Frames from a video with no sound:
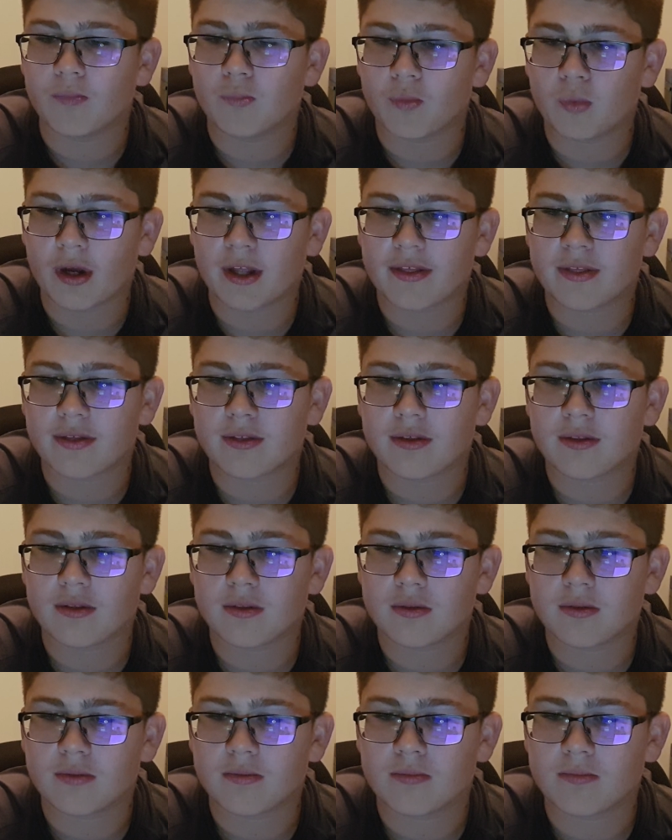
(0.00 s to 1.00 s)

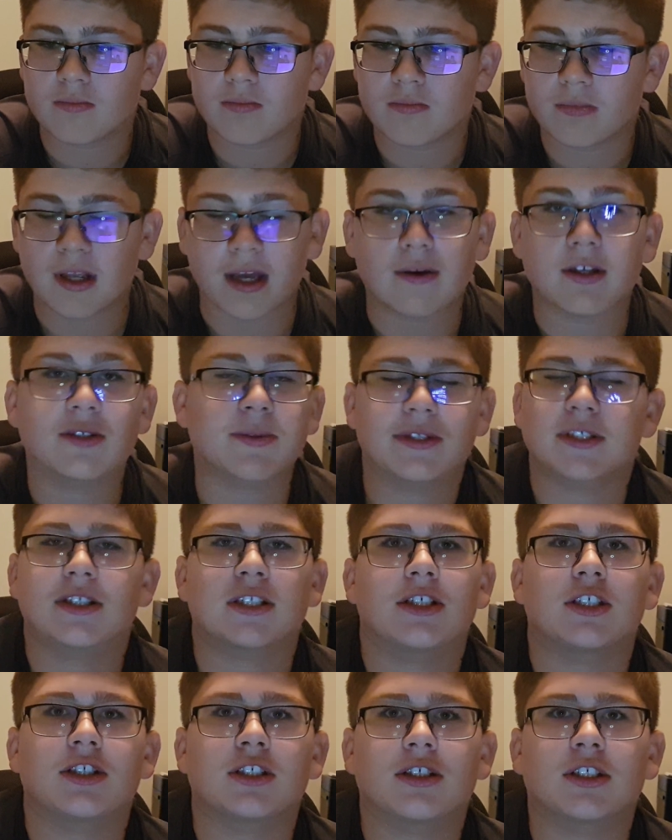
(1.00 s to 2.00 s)
it's basically
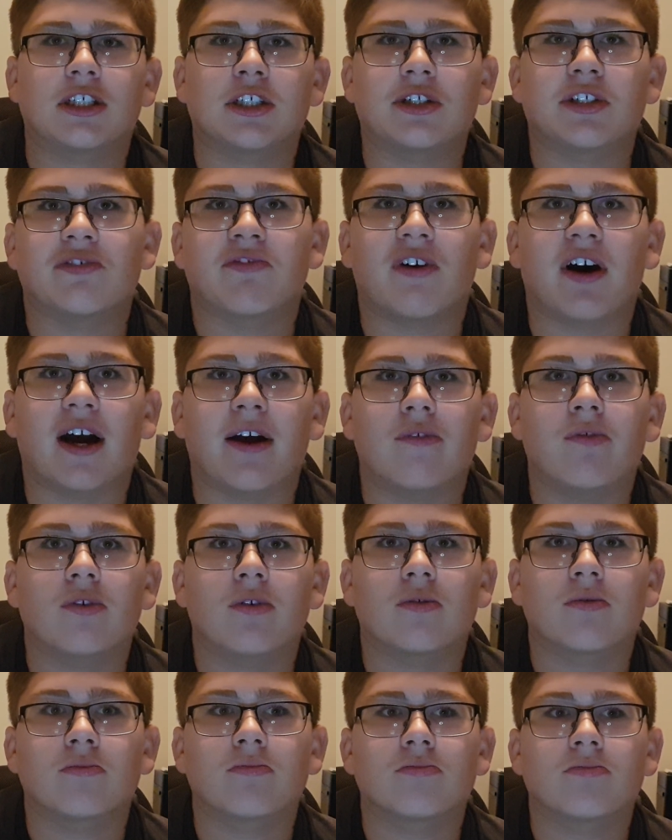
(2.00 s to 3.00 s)
just a Series 5
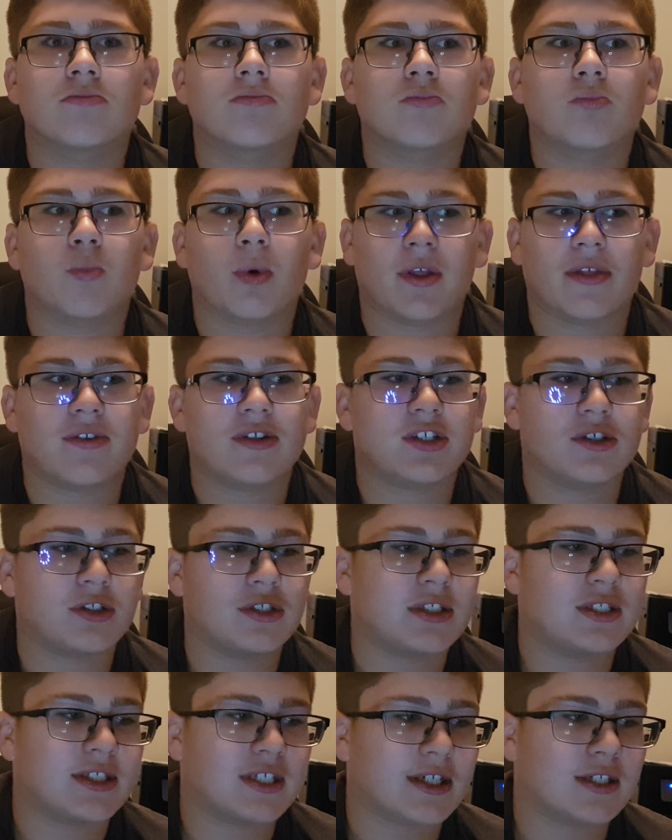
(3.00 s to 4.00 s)
with
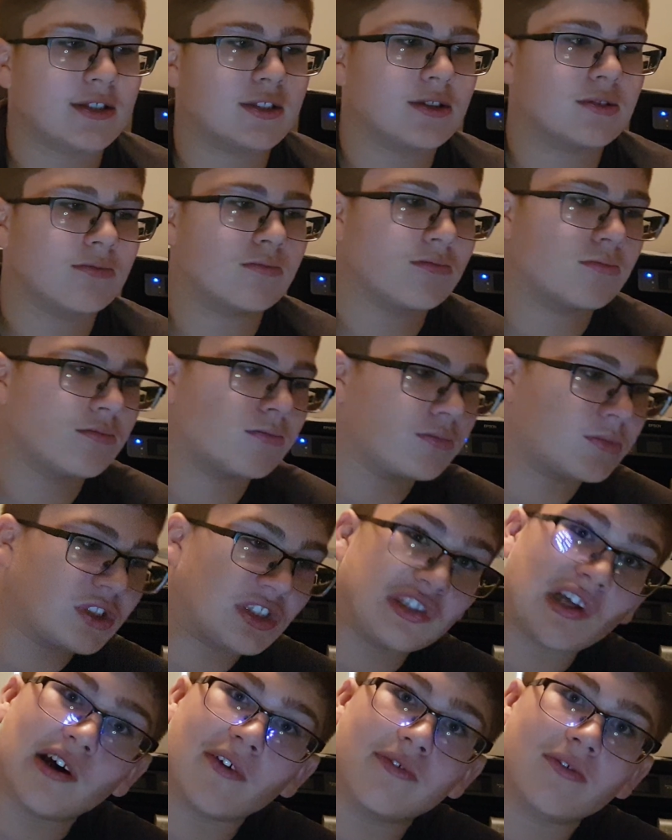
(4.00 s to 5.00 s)
Series 6
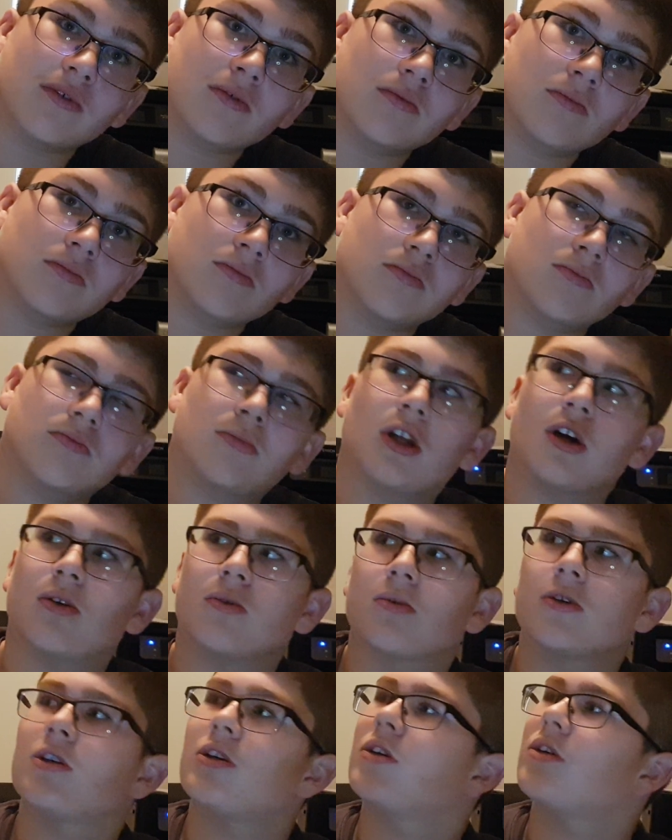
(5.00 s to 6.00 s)
stuff. No.
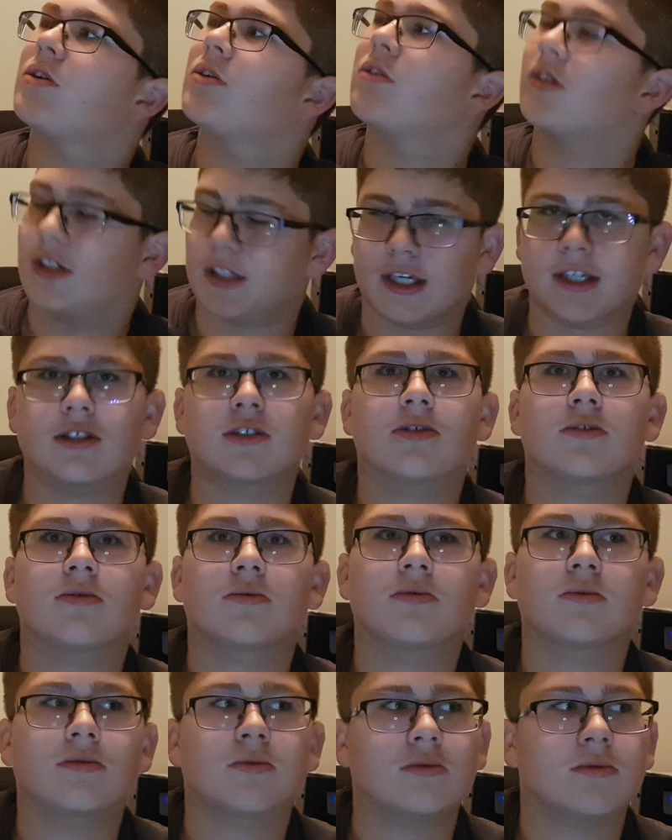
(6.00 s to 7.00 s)
Yes.
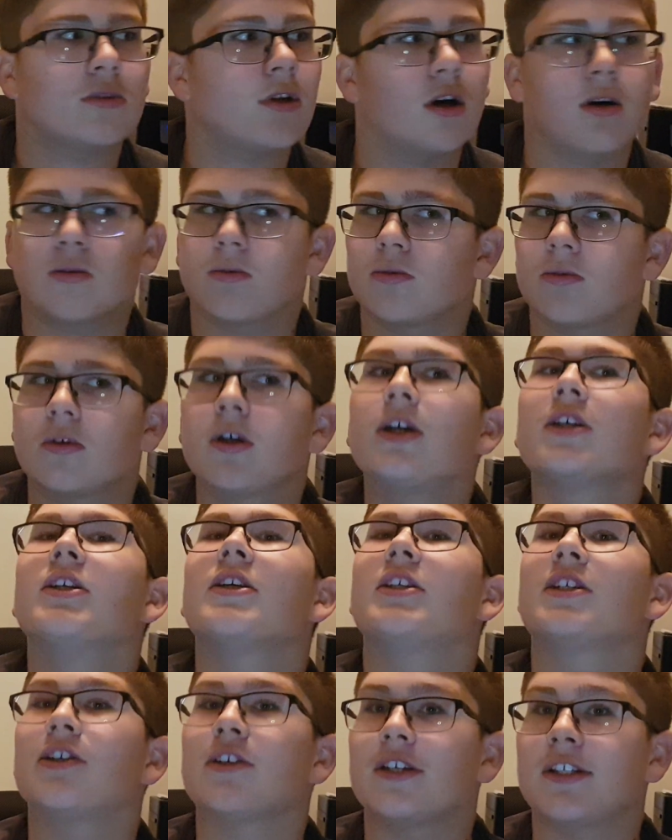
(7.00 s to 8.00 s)
No.
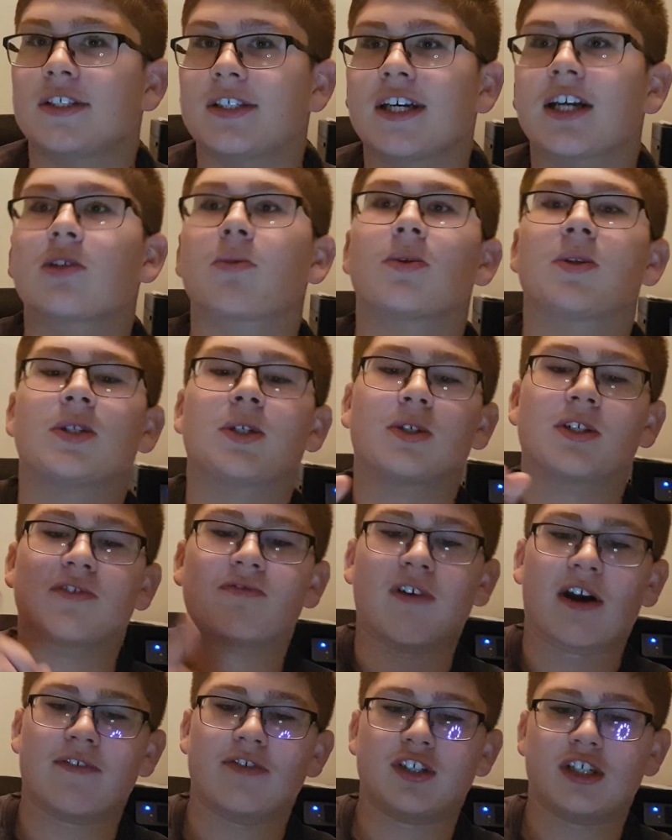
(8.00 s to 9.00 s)
Series 6 with Series
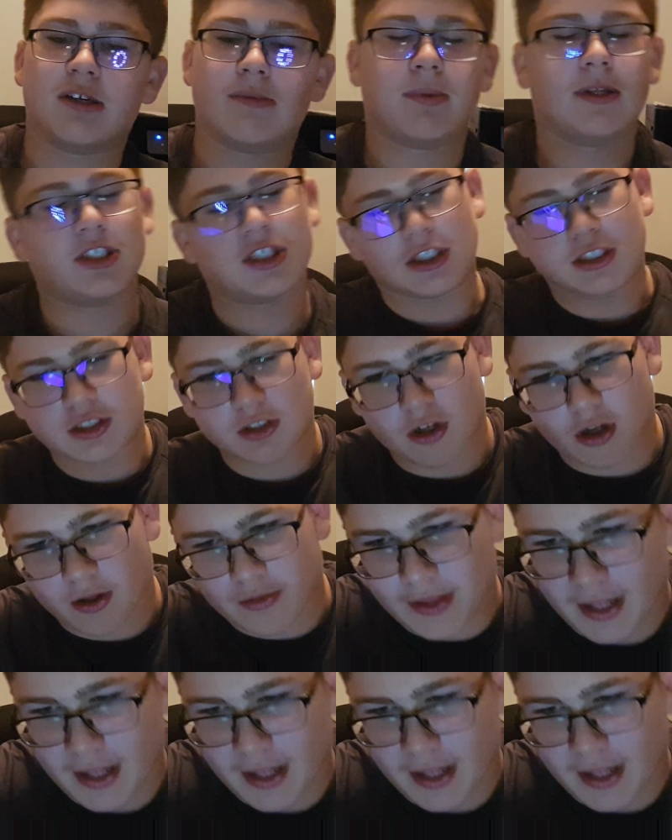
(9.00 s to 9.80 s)
5 chip. Let's just call it